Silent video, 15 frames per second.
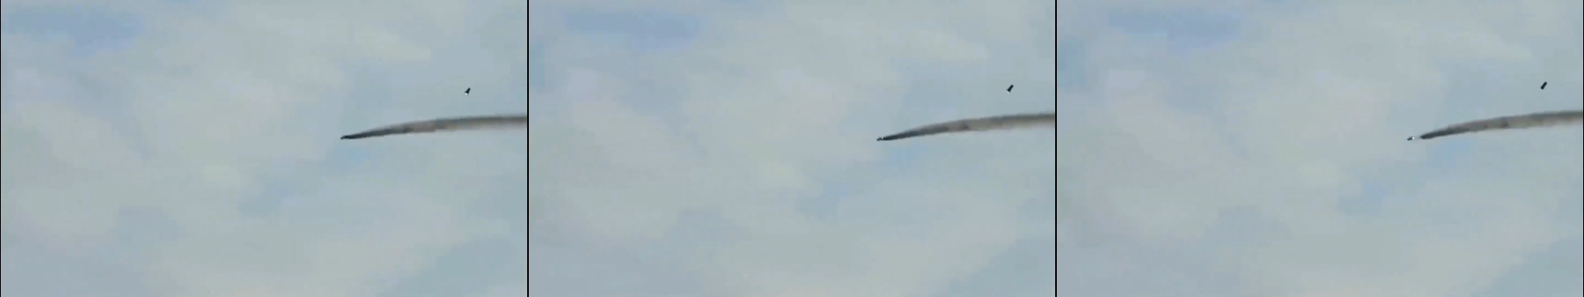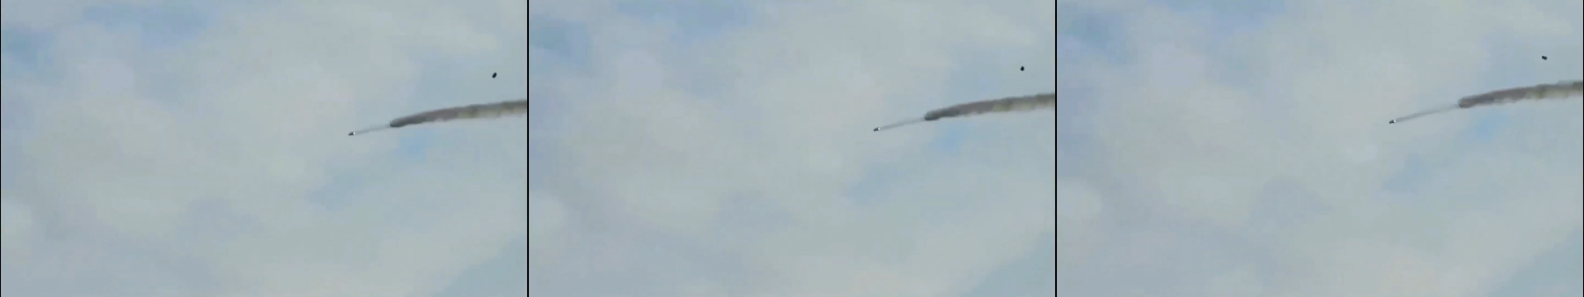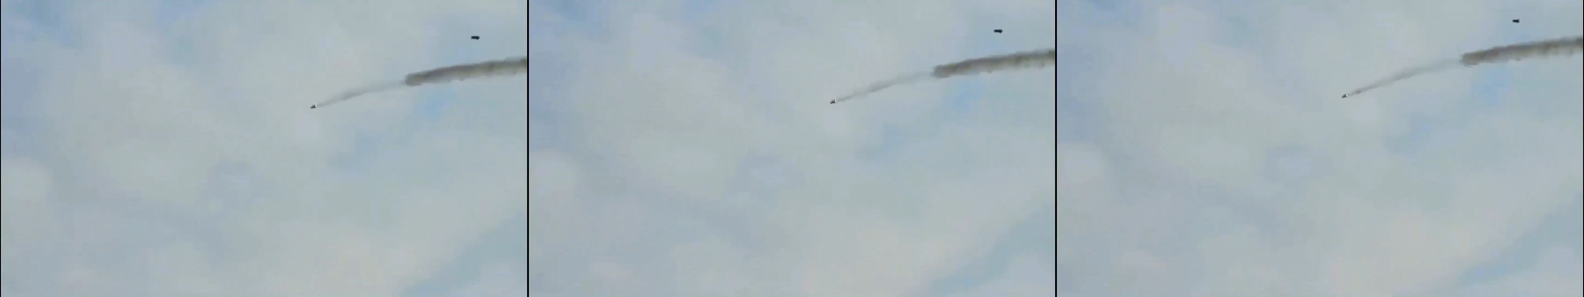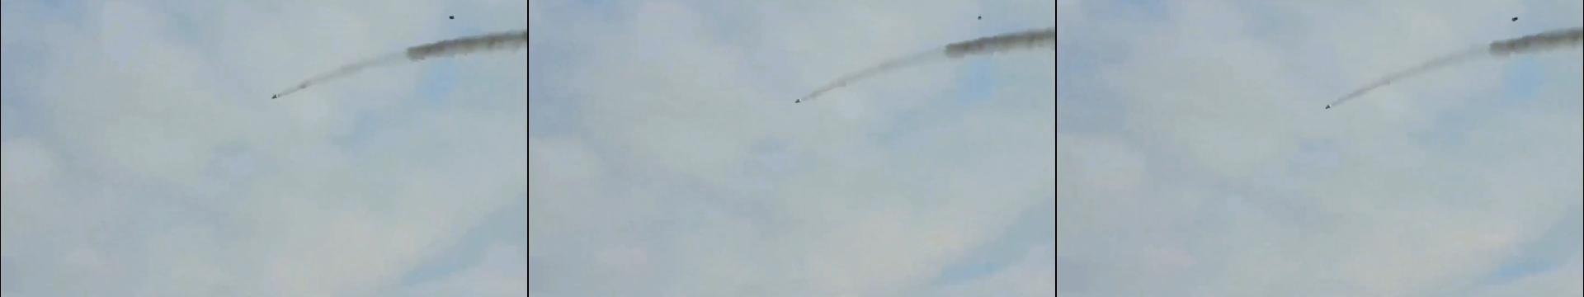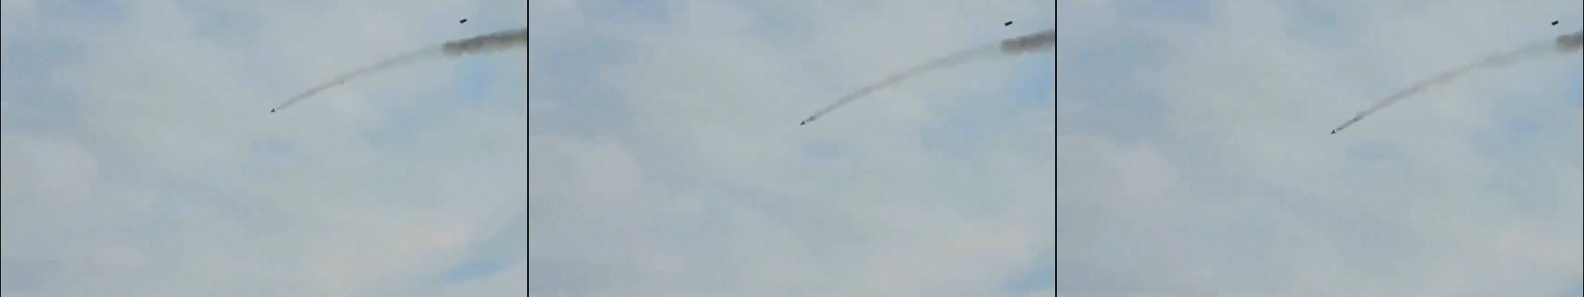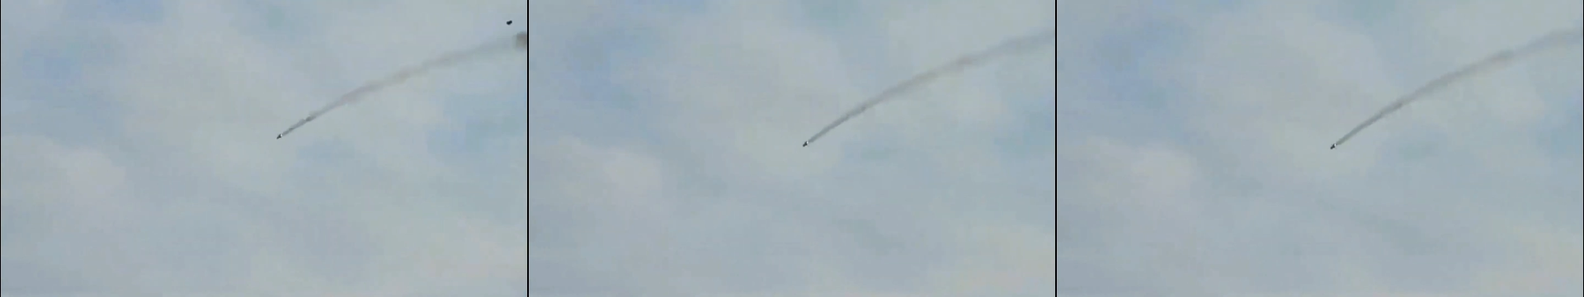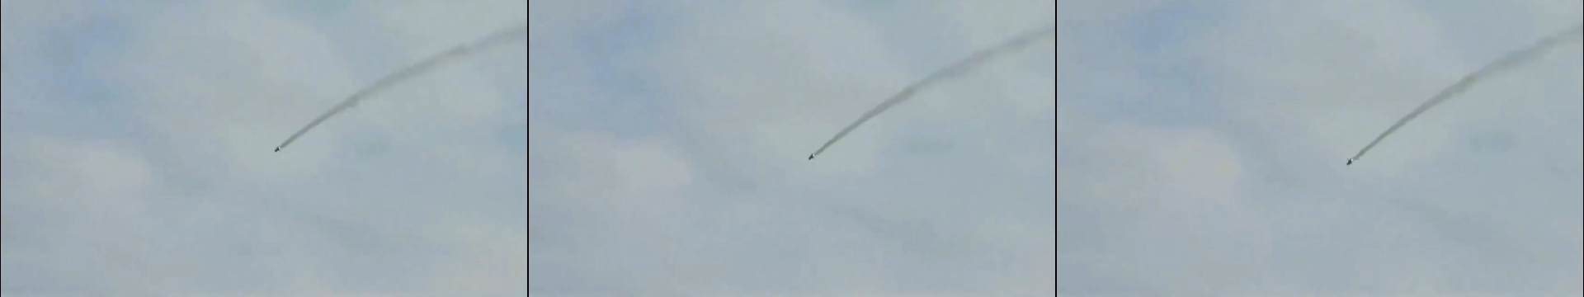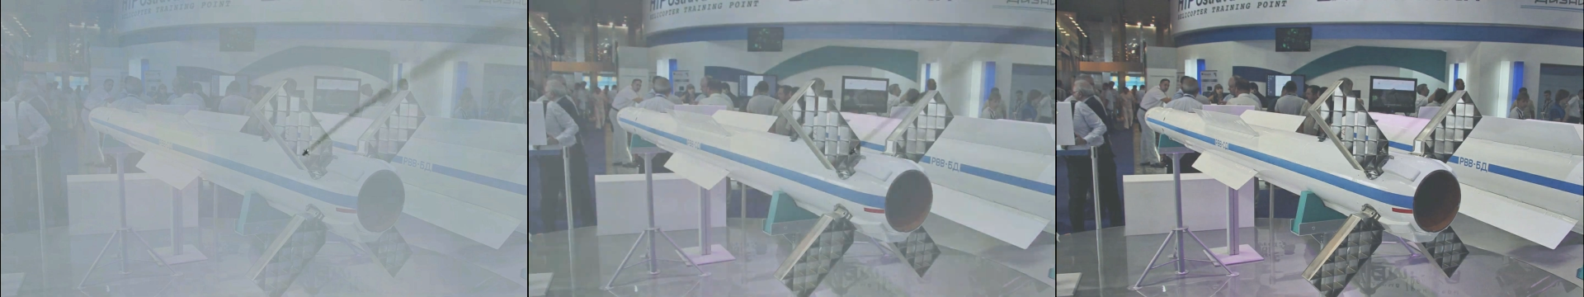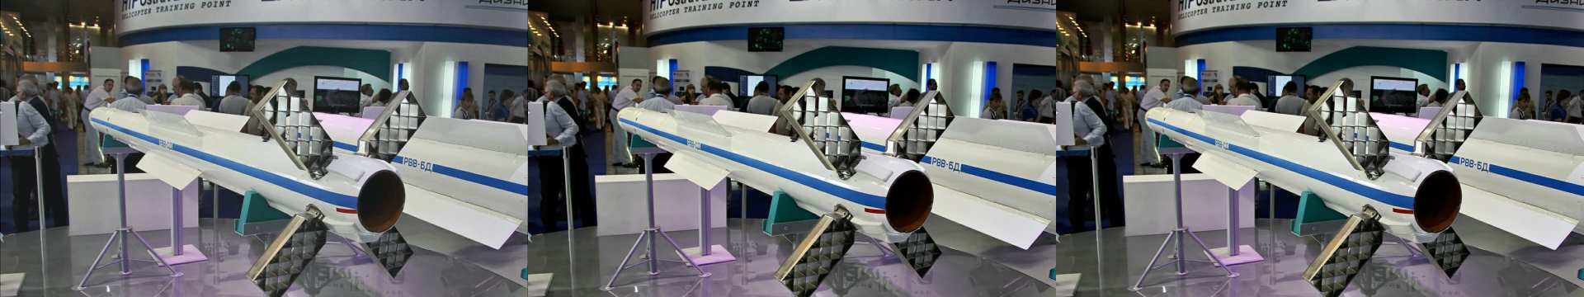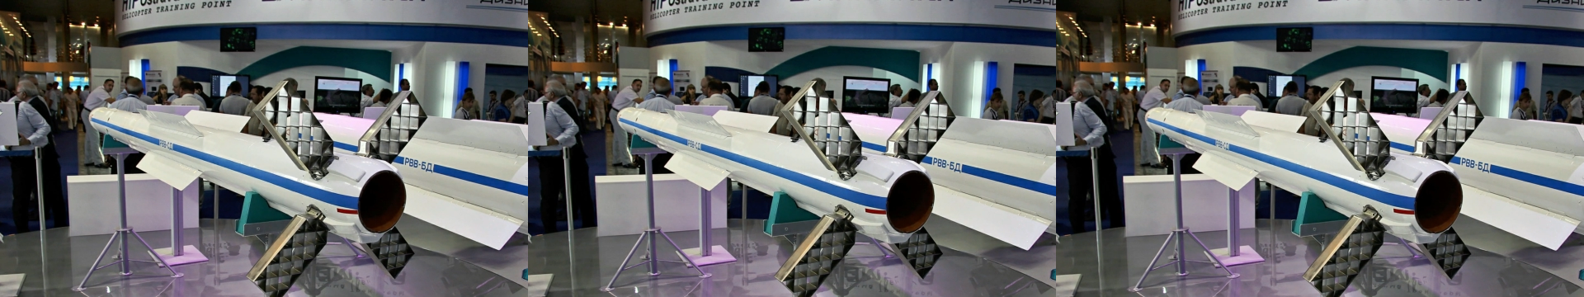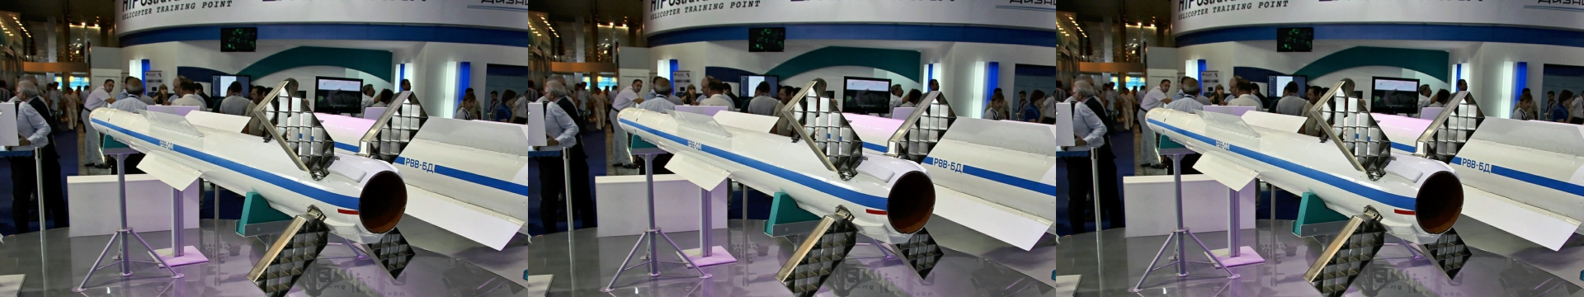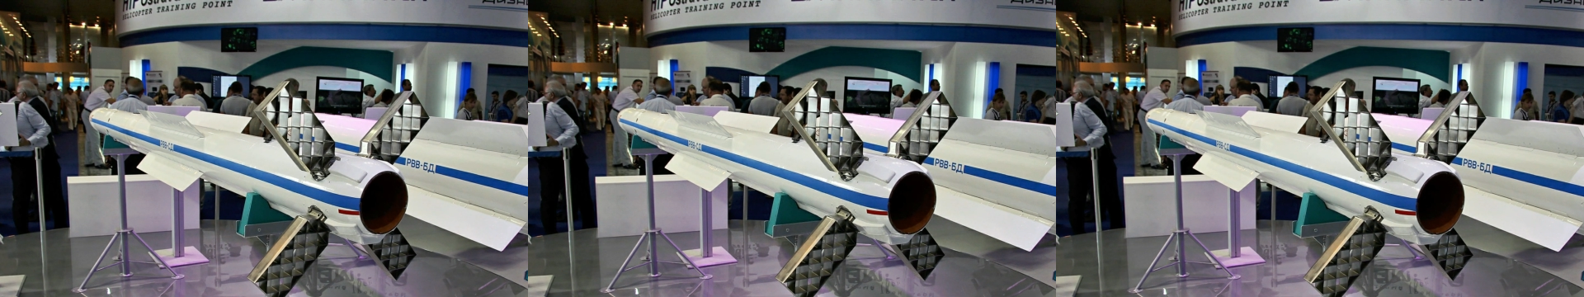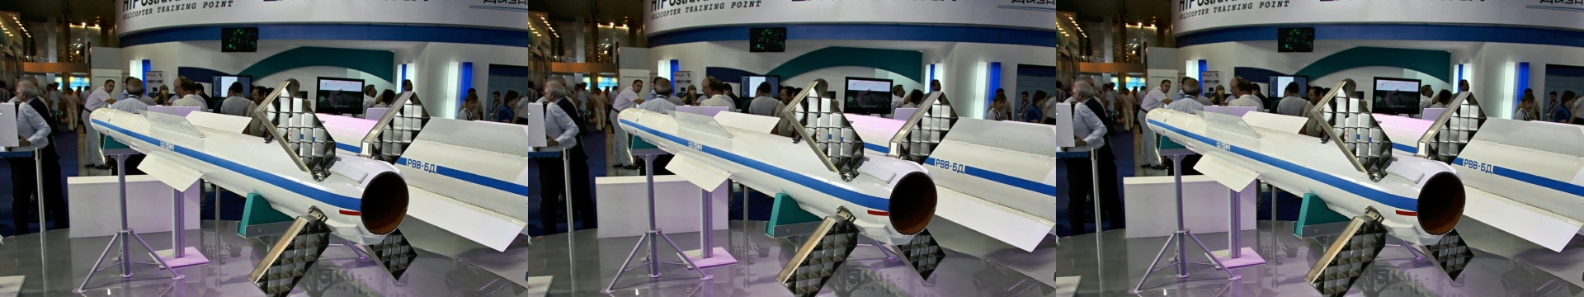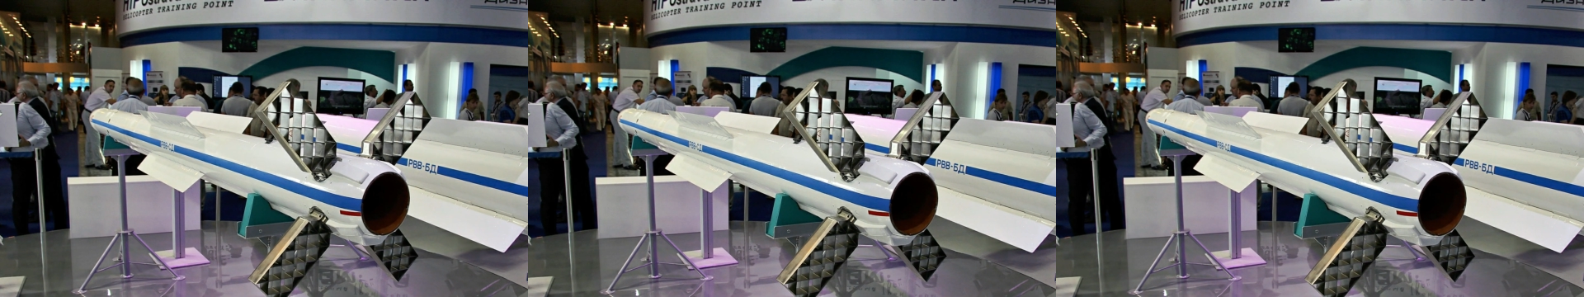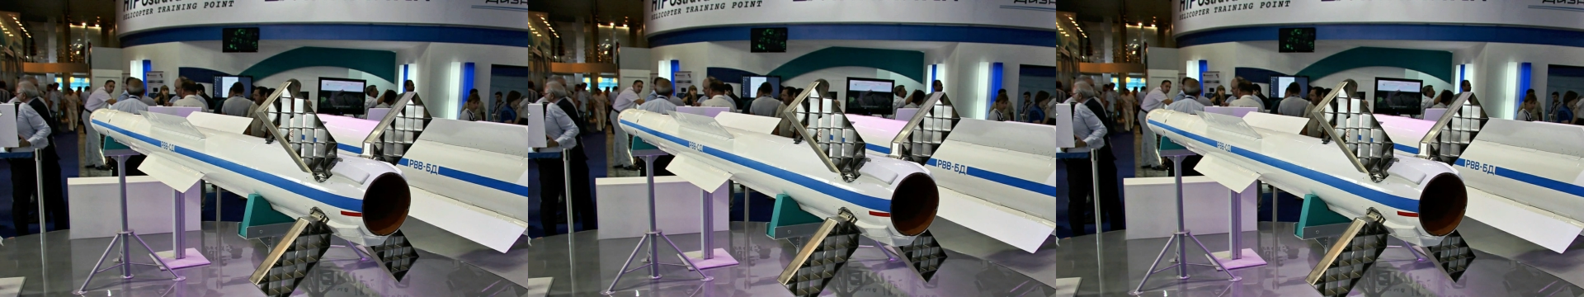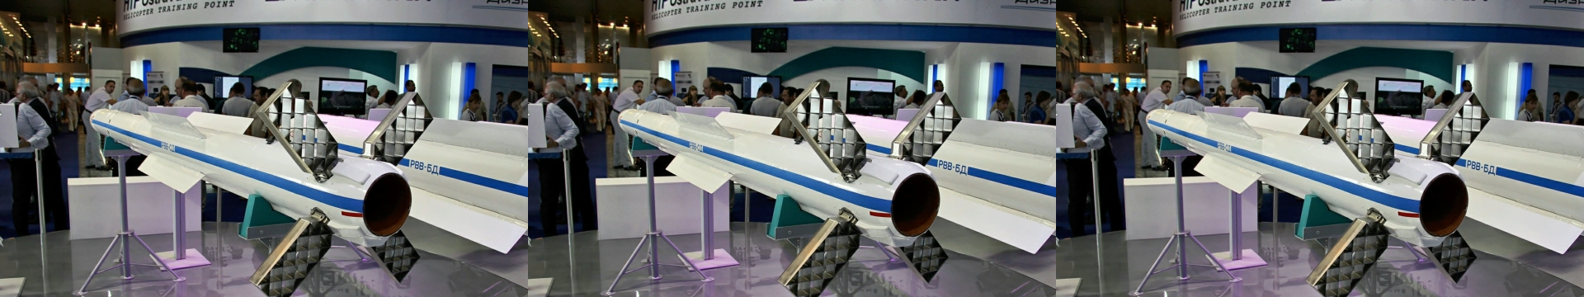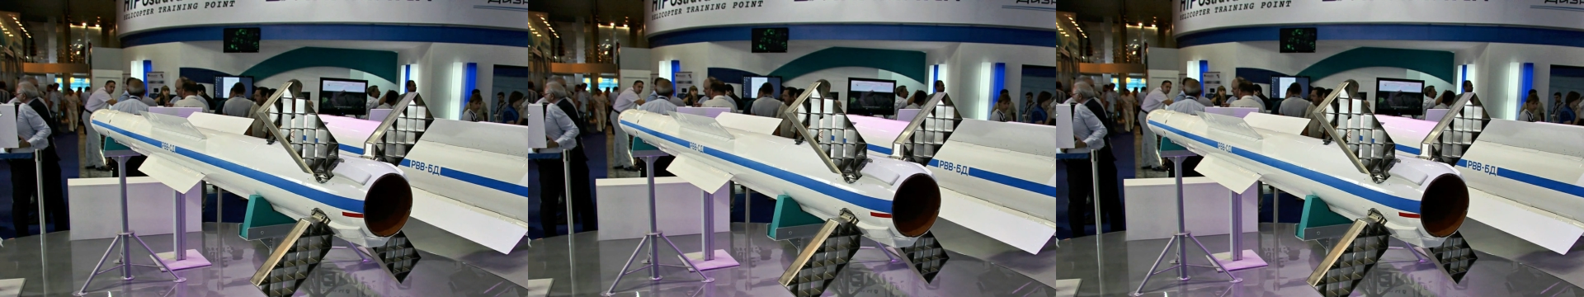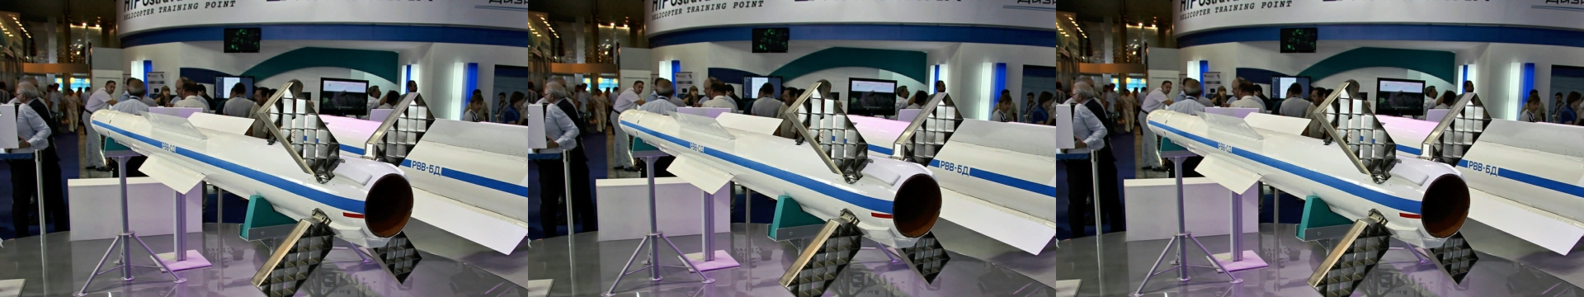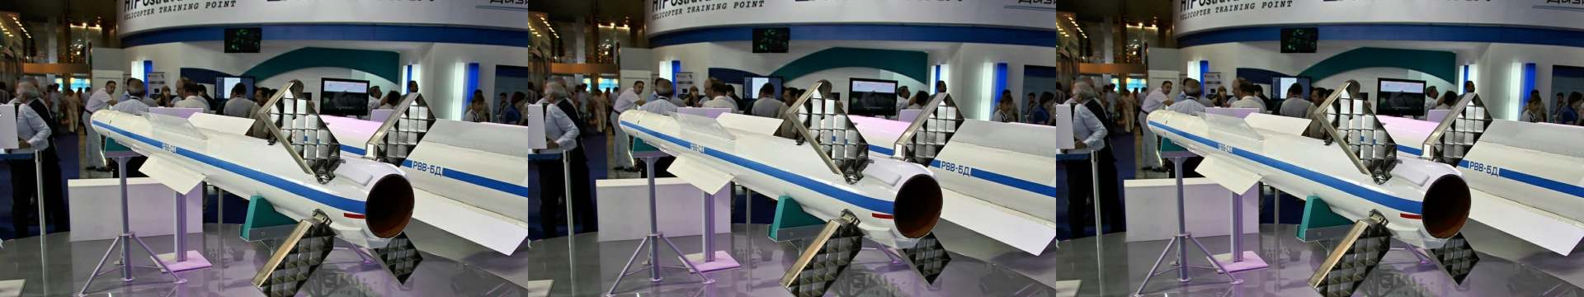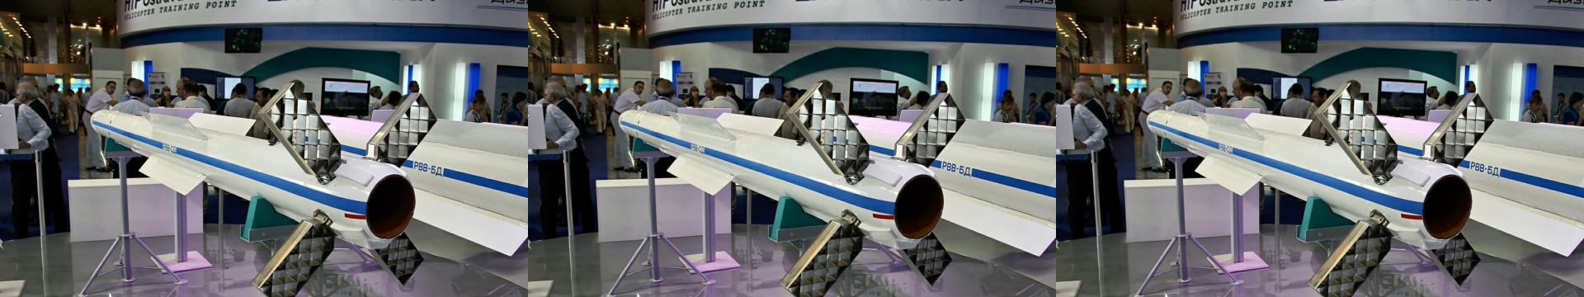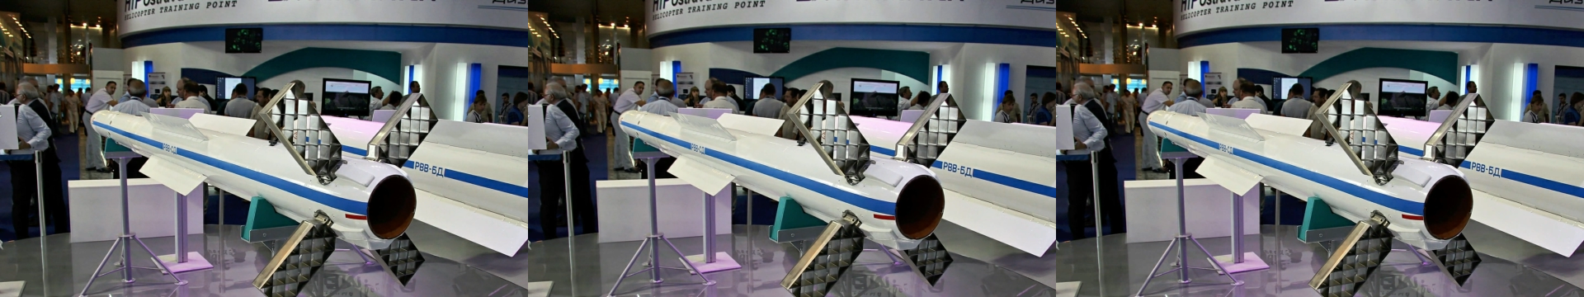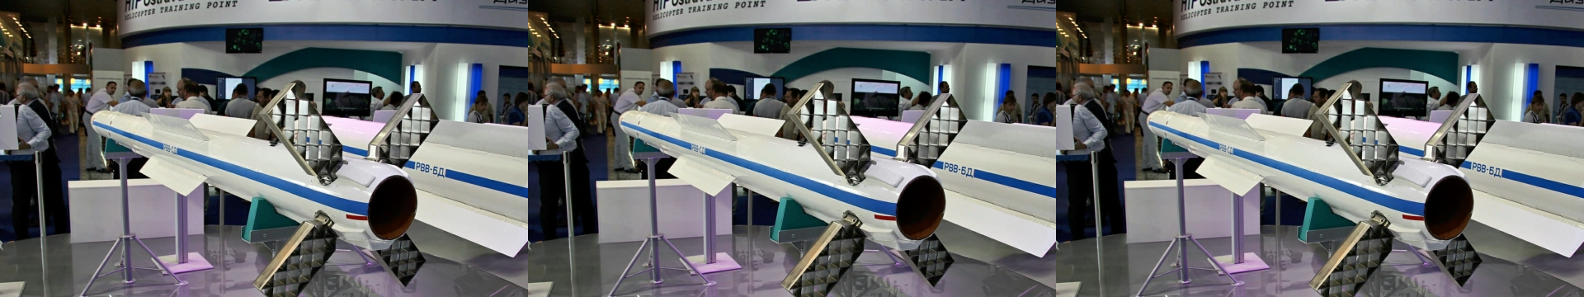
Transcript: Nobody's mouth can be seen.